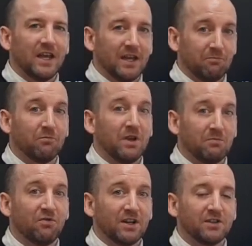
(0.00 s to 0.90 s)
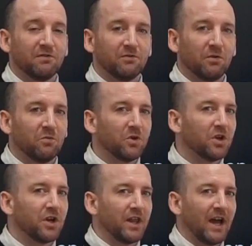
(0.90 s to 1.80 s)
impressive, and we'll
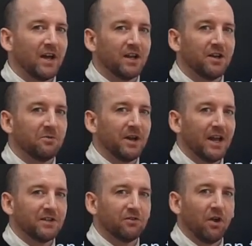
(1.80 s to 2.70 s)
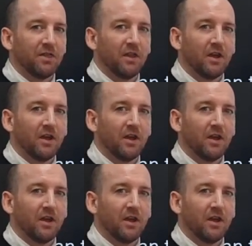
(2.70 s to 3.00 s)
look at that a little bit later on.